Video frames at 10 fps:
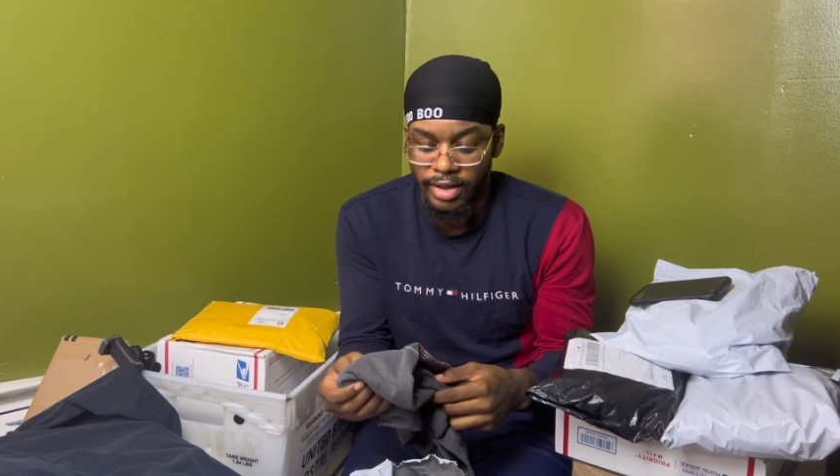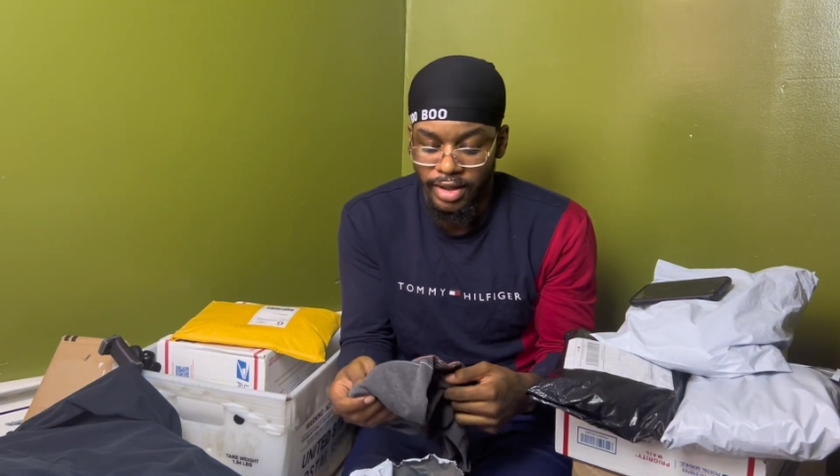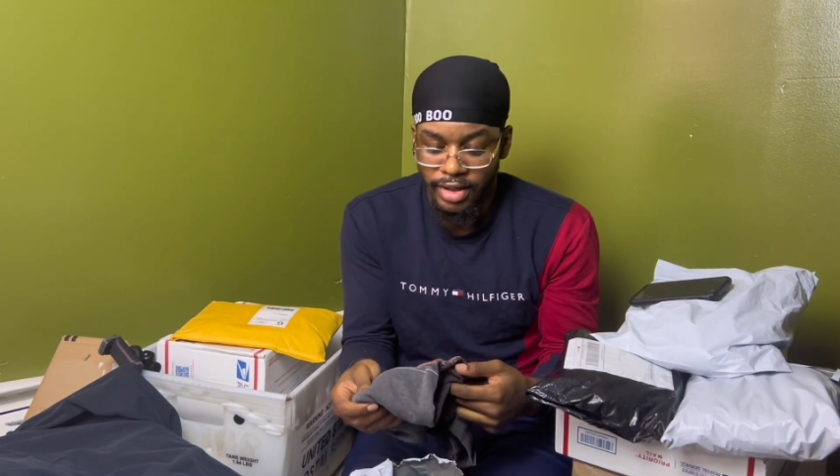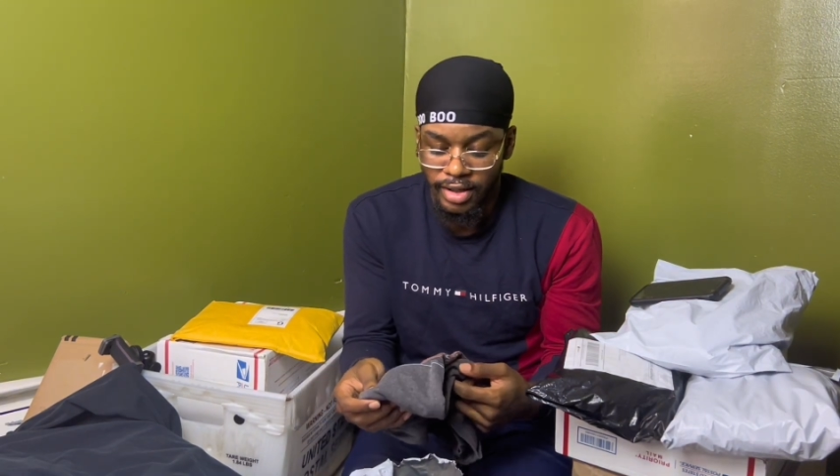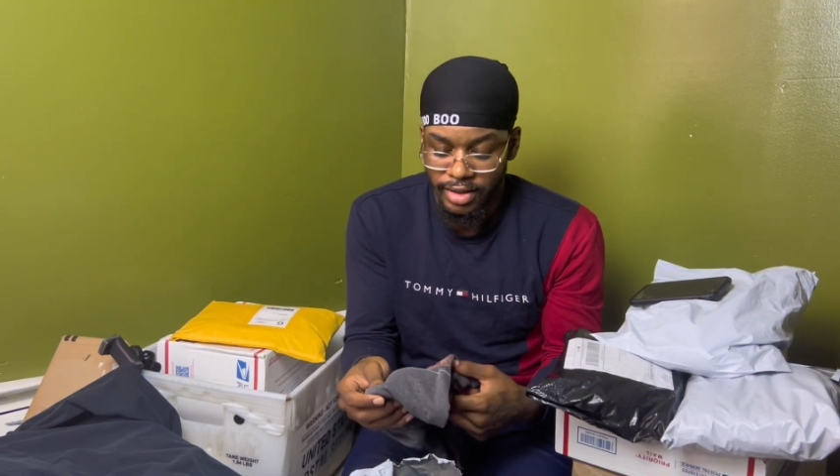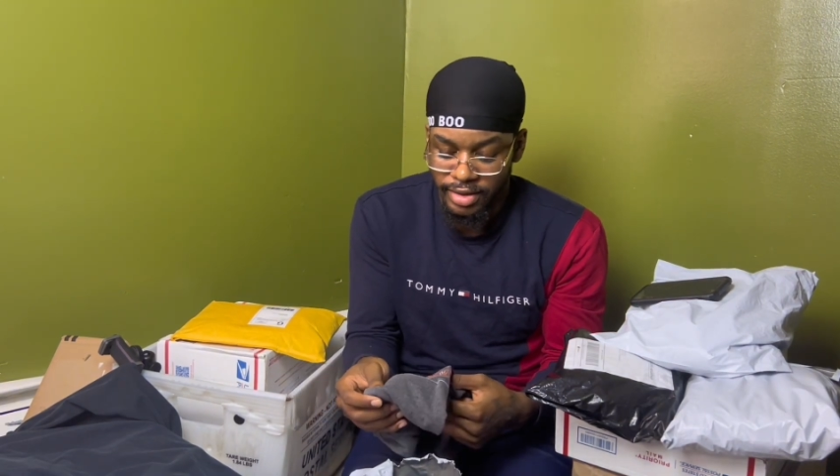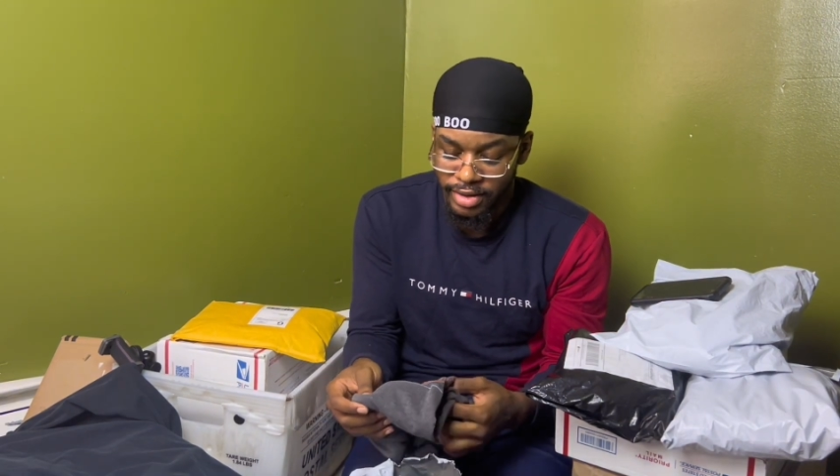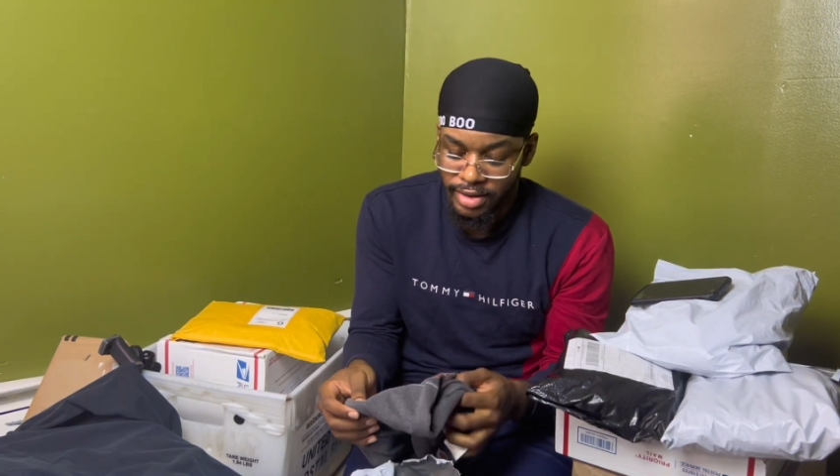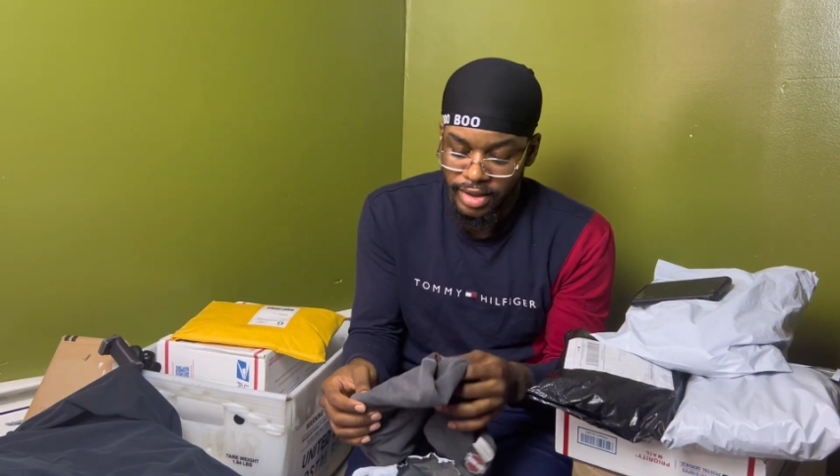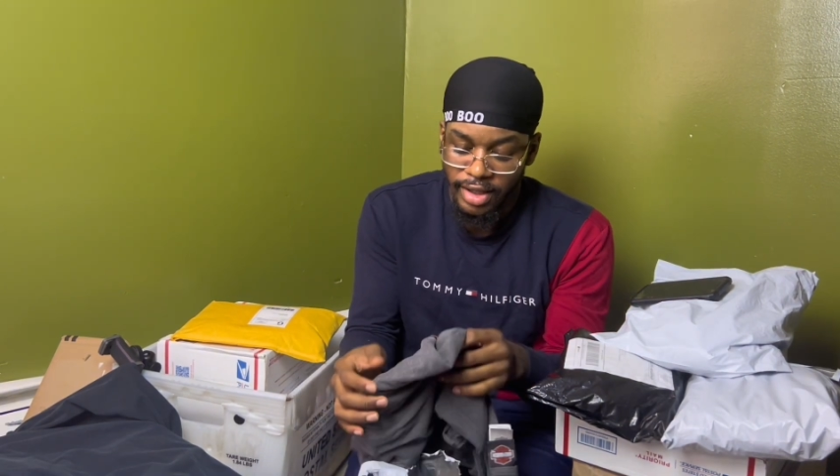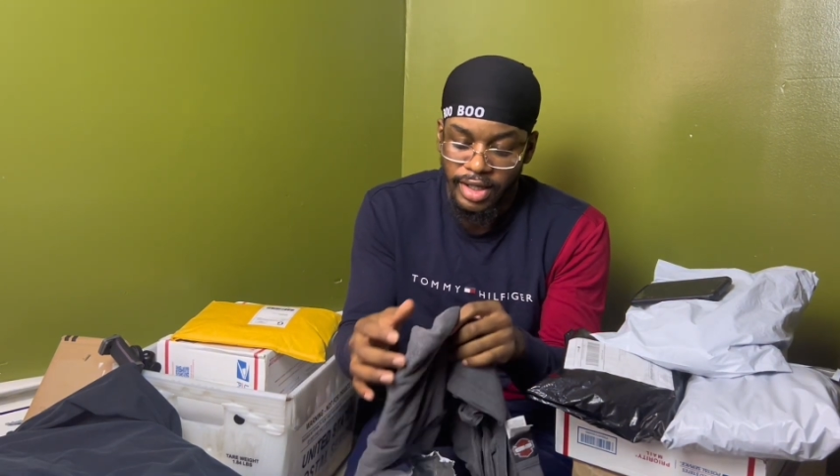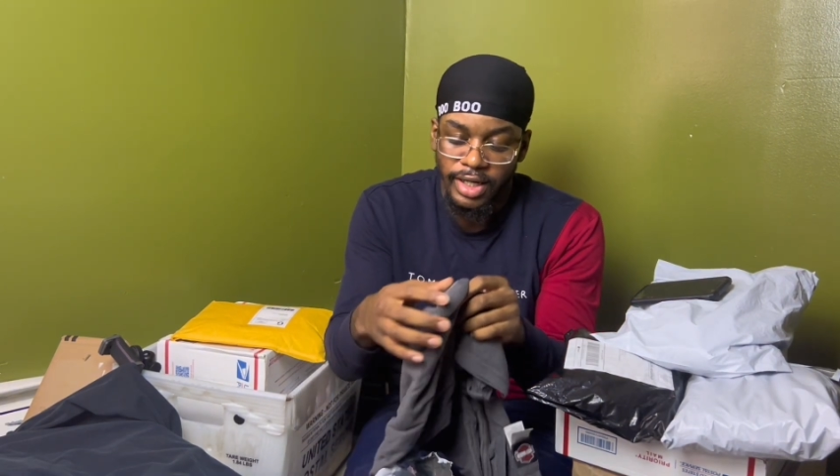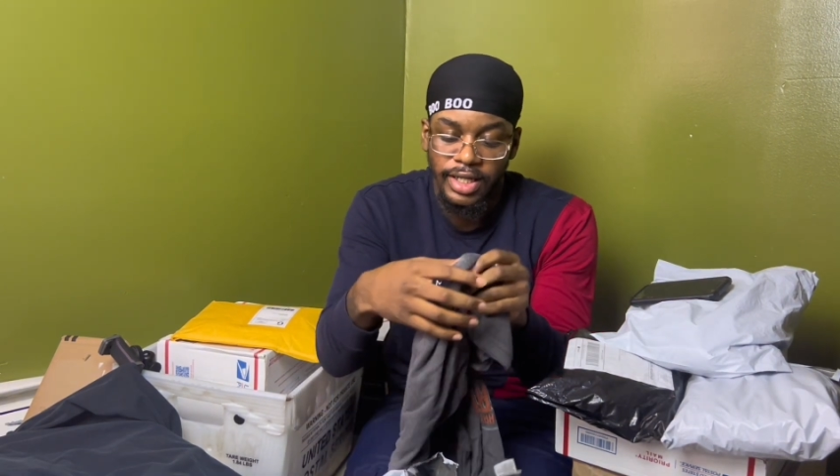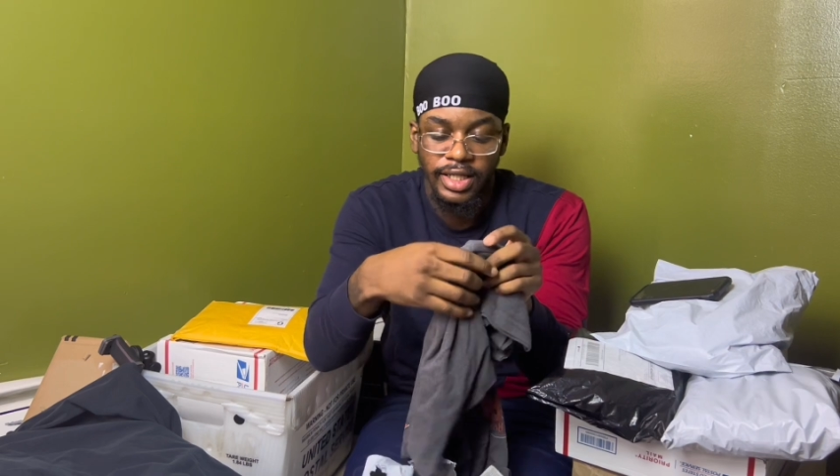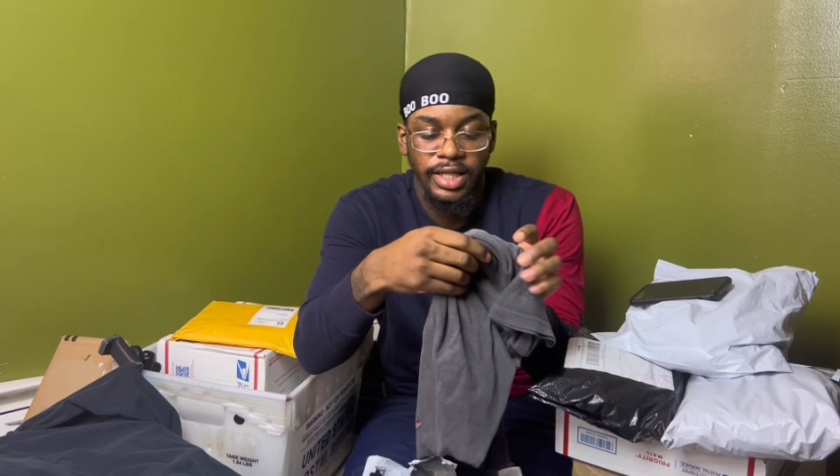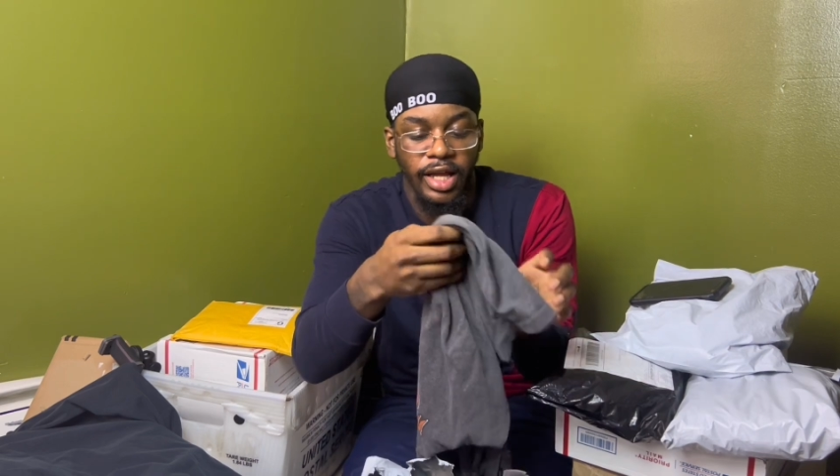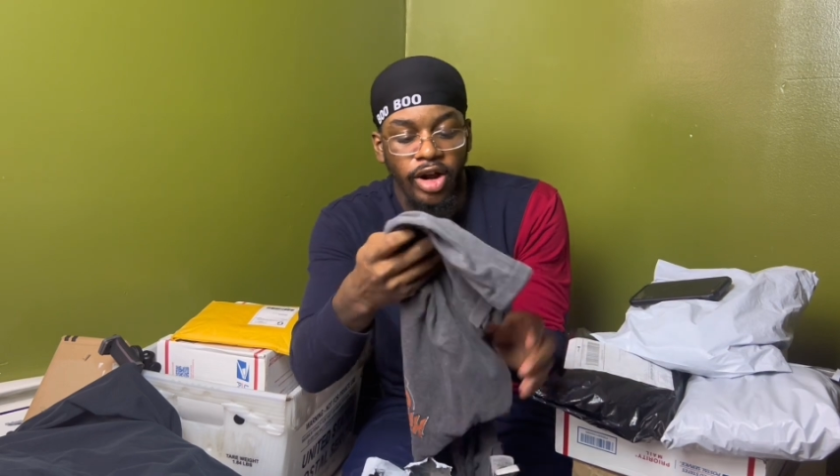Yeah, this is a